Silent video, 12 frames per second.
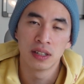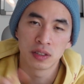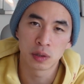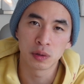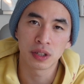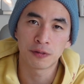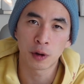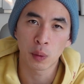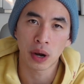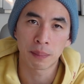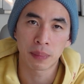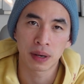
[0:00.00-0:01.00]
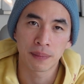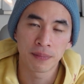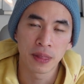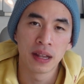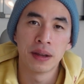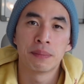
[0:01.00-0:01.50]
to the phone number,
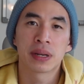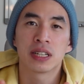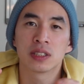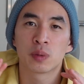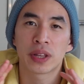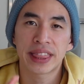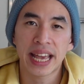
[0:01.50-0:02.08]
because with